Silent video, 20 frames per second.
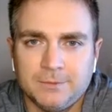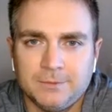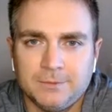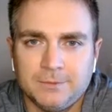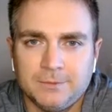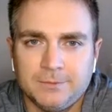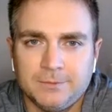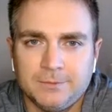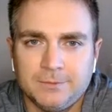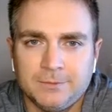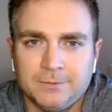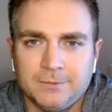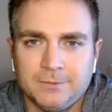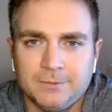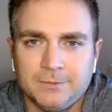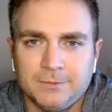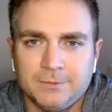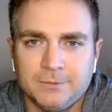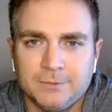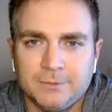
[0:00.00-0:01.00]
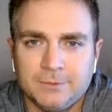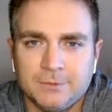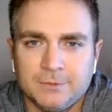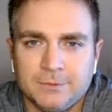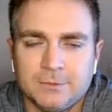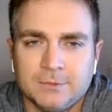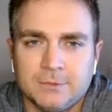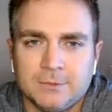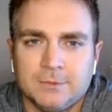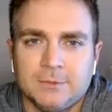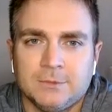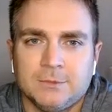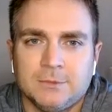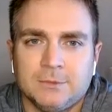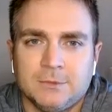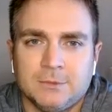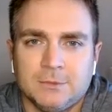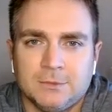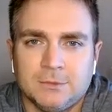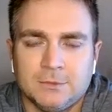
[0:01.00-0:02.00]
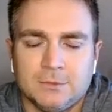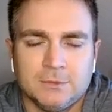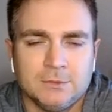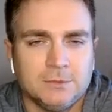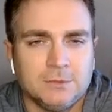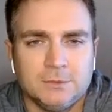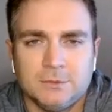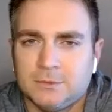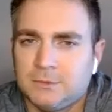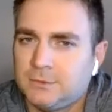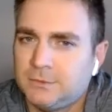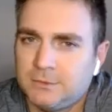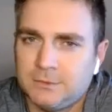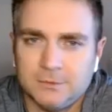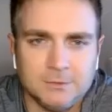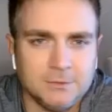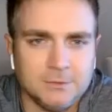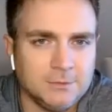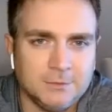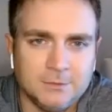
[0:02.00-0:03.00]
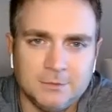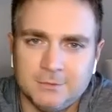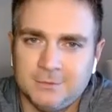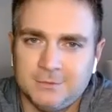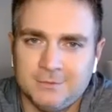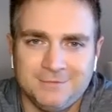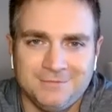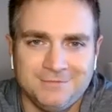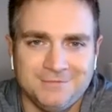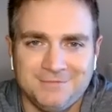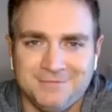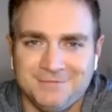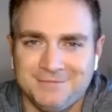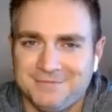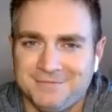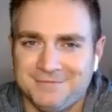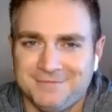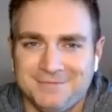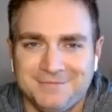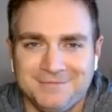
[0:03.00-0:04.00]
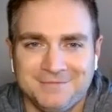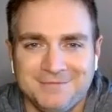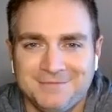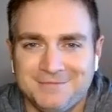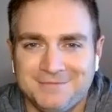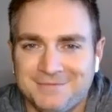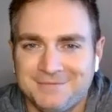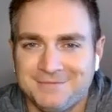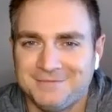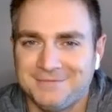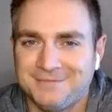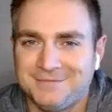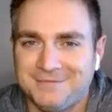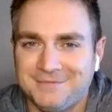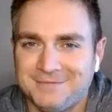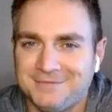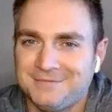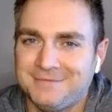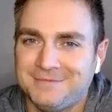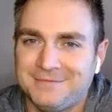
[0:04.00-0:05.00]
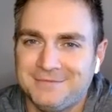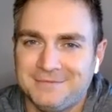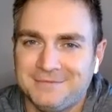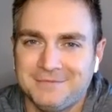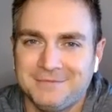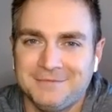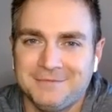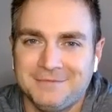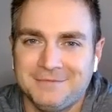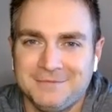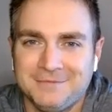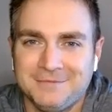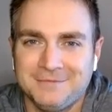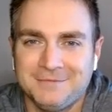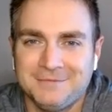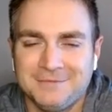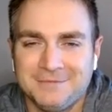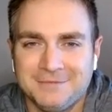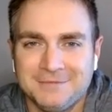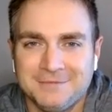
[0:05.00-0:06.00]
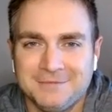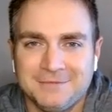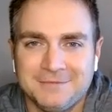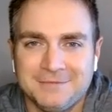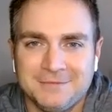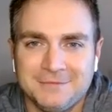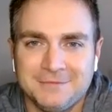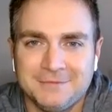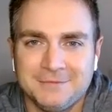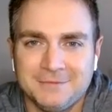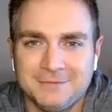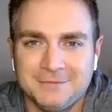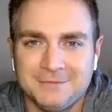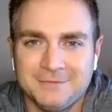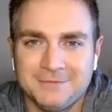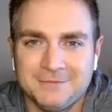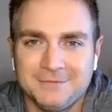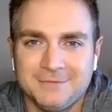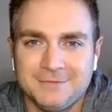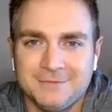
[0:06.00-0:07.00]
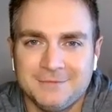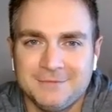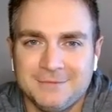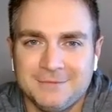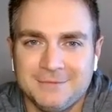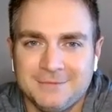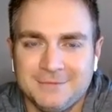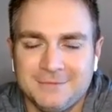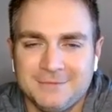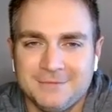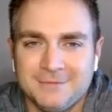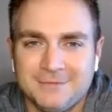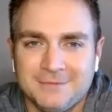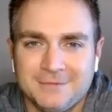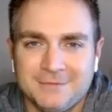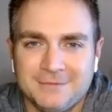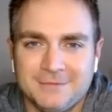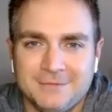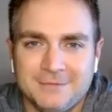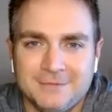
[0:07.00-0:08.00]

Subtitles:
No words are spoken by the person on screen.